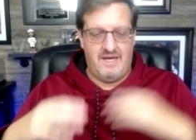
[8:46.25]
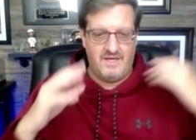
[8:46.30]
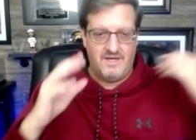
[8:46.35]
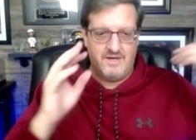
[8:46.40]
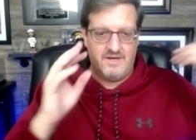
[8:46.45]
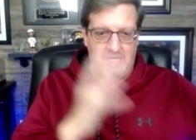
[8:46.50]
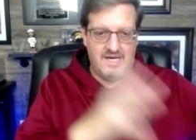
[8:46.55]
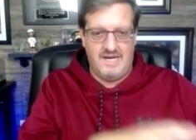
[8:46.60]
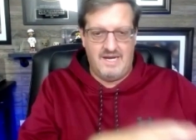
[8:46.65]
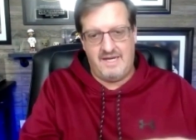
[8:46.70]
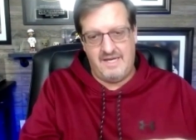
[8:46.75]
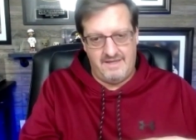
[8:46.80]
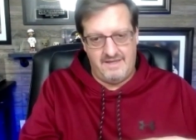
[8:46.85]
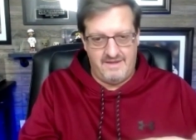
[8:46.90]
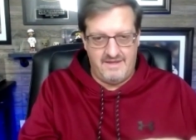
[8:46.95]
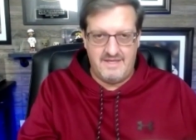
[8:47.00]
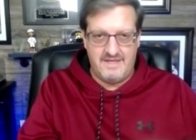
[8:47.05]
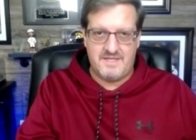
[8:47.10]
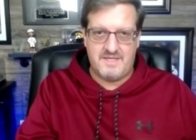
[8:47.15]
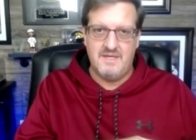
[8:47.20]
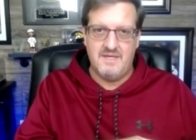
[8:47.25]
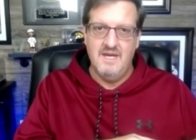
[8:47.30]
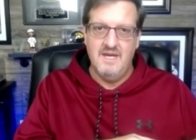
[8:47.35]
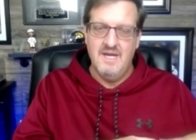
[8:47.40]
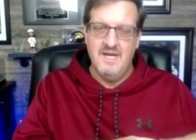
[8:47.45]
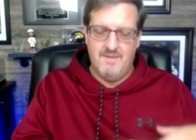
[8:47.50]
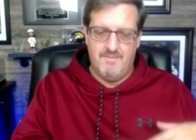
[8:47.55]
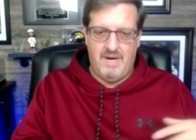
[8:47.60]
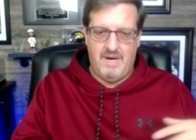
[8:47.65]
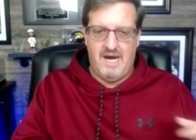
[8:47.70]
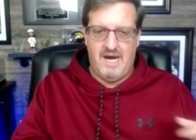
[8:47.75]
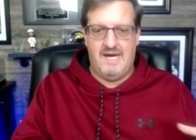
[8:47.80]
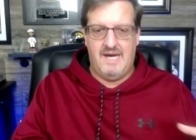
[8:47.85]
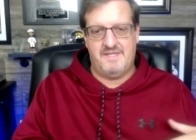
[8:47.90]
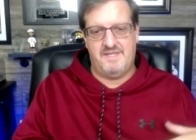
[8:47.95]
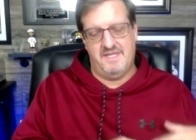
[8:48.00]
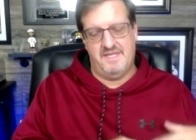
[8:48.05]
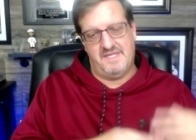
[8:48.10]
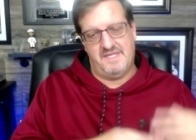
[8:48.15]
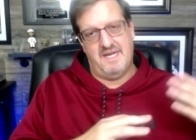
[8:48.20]
You got to get this
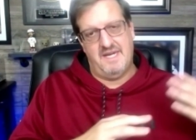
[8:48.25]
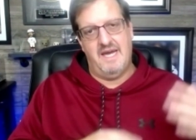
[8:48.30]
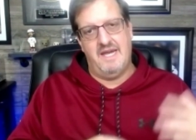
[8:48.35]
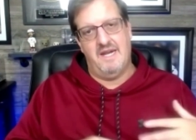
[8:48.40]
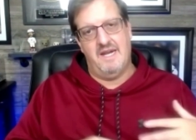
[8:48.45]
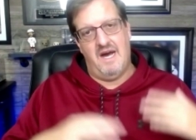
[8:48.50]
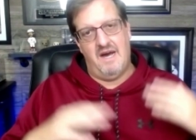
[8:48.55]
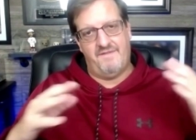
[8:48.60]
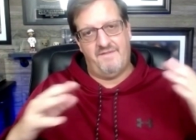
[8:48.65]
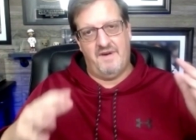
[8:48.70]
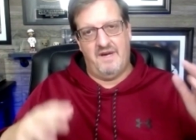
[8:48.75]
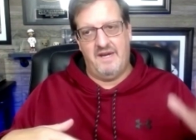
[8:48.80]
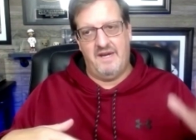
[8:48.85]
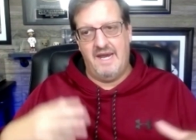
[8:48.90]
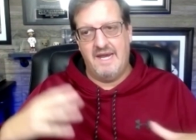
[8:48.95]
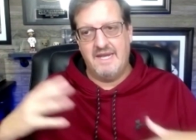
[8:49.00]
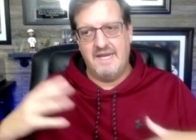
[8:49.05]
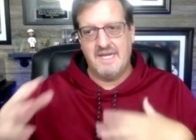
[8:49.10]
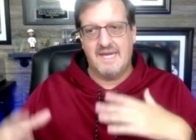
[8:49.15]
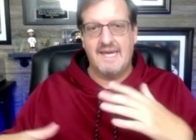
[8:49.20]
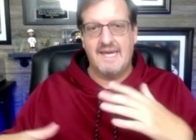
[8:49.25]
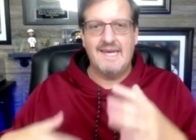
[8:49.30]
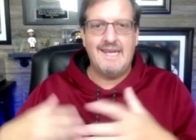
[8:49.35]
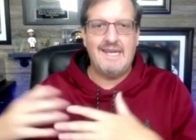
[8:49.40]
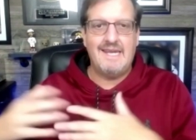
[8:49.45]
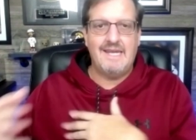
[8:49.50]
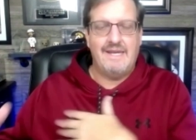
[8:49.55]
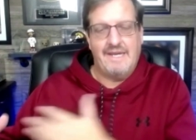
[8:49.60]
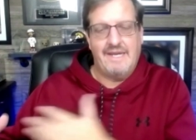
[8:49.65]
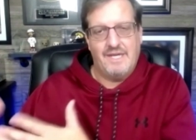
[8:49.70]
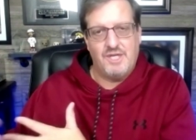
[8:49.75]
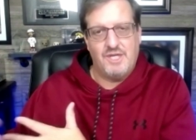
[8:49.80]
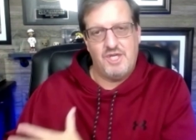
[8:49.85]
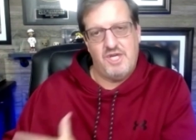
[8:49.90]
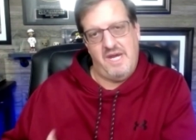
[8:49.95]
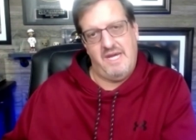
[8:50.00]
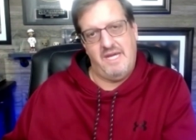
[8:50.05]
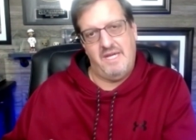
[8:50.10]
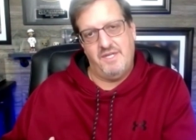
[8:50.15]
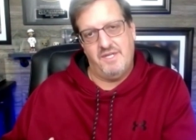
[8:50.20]
boss to sign off on it. And to get any
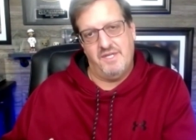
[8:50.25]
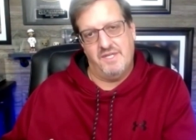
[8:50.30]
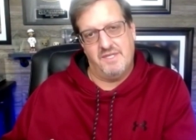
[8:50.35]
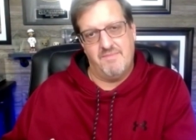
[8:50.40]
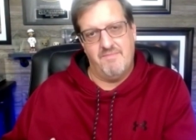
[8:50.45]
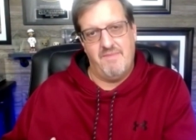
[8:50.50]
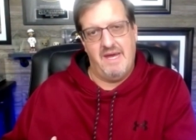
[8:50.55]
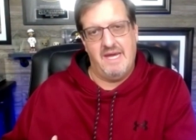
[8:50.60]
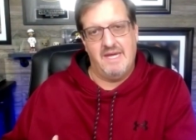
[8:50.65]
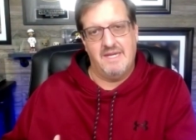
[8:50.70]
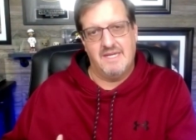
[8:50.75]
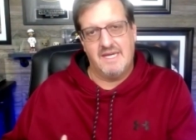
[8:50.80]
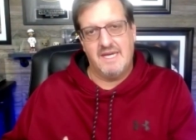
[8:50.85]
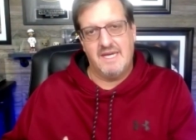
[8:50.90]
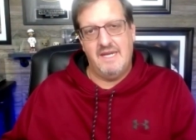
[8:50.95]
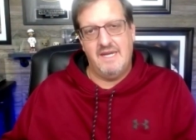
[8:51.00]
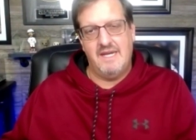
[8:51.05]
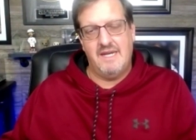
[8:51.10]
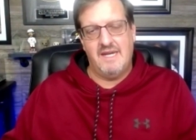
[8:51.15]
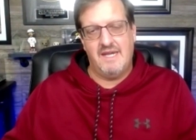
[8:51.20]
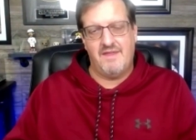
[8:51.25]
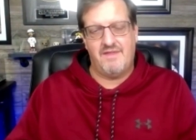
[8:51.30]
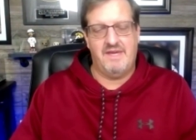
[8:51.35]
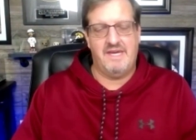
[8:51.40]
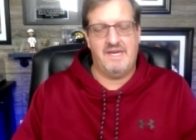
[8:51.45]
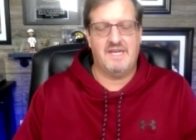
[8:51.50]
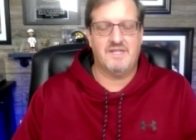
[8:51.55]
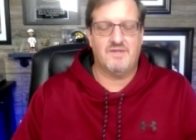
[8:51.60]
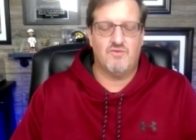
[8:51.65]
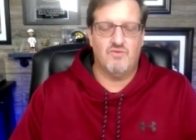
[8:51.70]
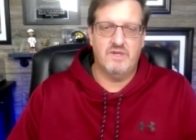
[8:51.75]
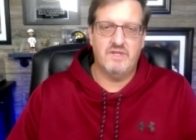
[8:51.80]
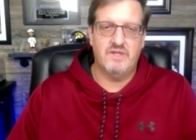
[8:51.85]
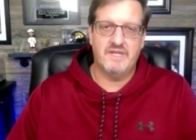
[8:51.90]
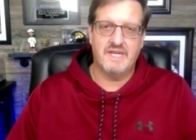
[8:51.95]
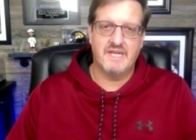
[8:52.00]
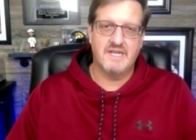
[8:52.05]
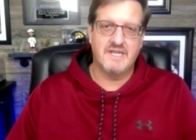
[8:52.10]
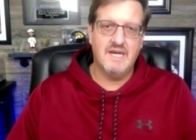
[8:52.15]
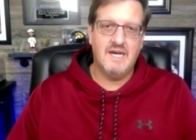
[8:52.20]
changes made, to get any things
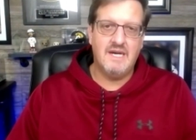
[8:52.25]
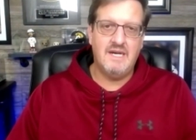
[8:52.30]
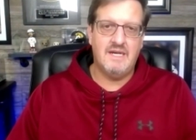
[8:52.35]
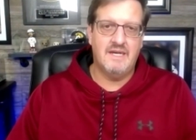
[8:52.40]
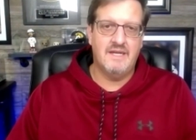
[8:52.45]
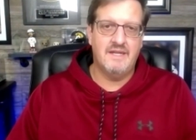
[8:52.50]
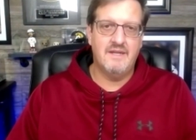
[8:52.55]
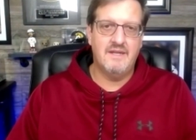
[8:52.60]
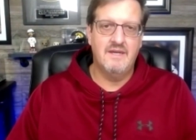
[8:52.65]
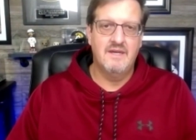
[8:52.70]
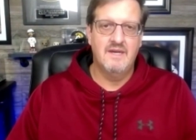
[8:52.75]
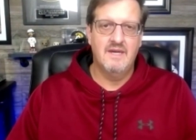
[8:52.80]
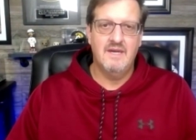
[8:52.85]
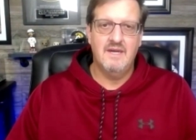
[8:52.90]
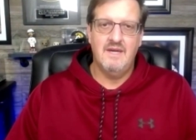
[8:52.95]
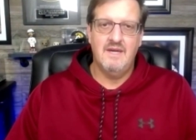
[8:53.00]
really done,